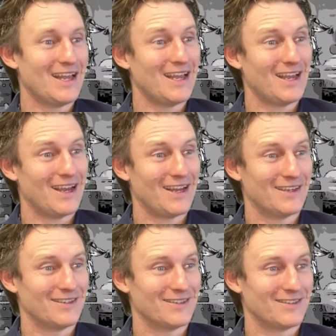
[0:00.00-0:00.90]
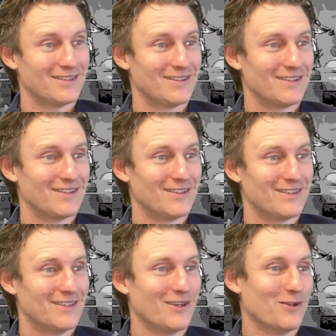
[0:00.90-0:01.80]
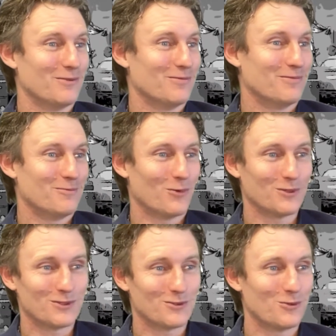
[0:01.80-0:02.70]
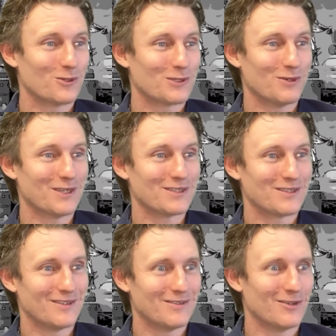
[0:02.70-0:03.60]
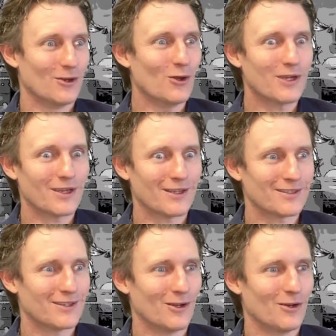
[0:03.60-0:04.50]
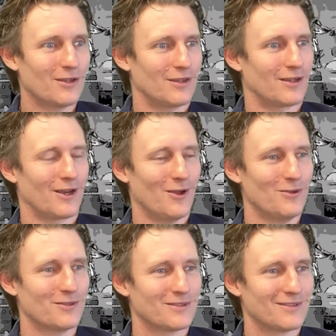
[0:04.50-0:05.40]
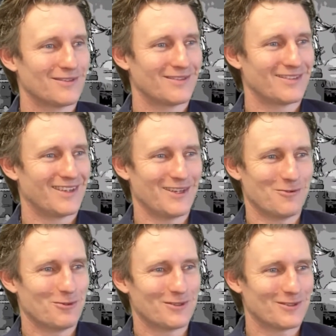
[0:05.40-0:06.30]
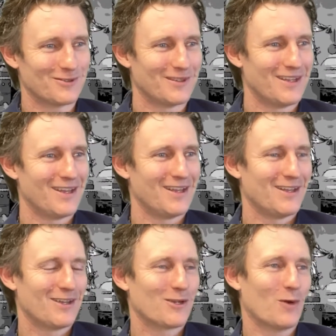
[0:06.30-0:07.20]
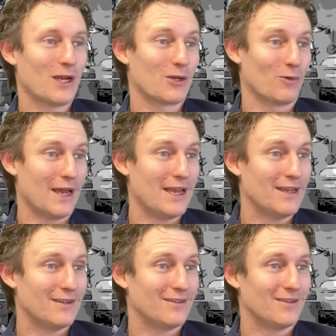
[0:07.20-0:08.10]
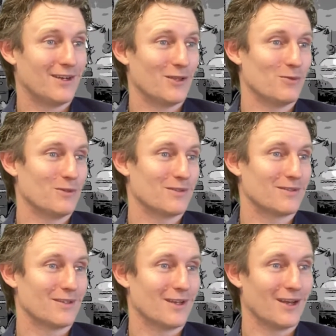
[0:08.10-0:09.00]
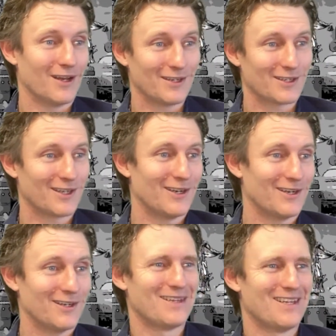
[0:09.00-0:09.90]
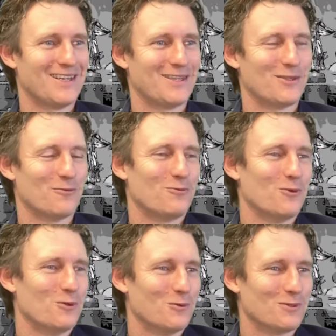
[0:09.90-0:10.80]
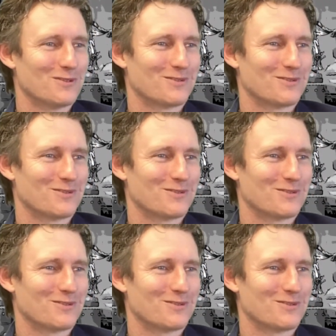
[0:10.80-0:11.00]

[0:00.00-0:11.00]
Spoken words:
and, you know, want to talk to us and look at us, you know, look at the clothes. It was quite grey, you know, there was larder cars, the food was